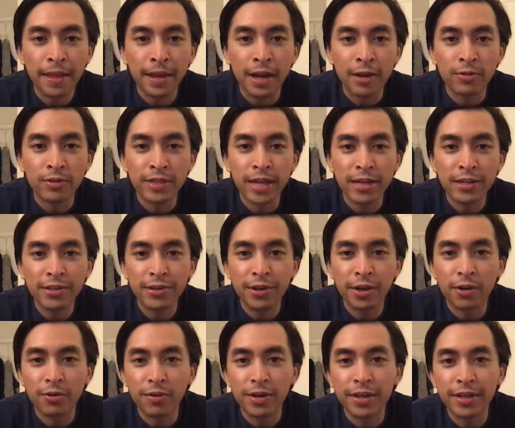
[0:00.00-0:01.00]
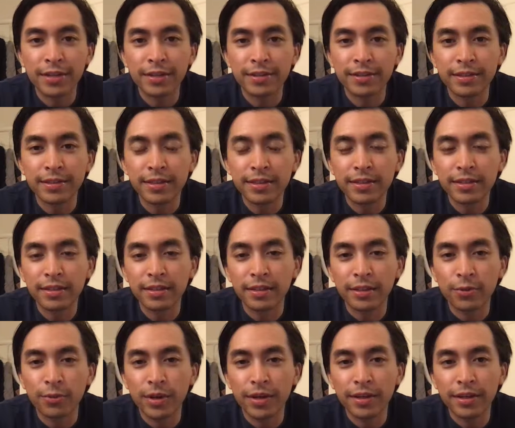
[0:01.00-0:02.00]
I was actually already consistently
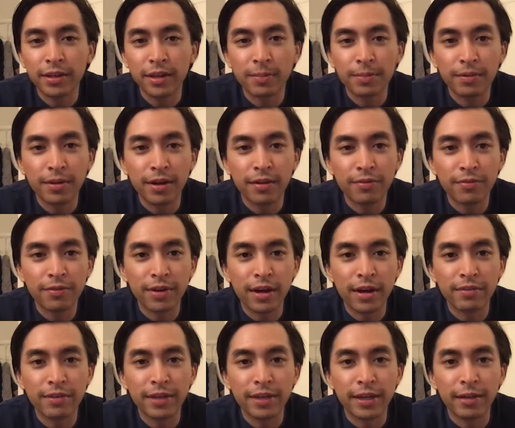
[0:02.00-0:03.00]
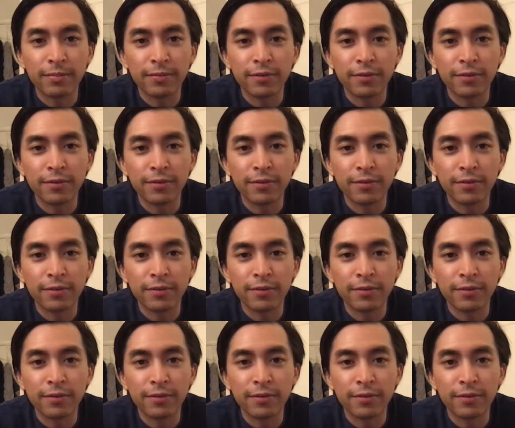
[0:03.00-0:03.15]
waking up around 5 a.m.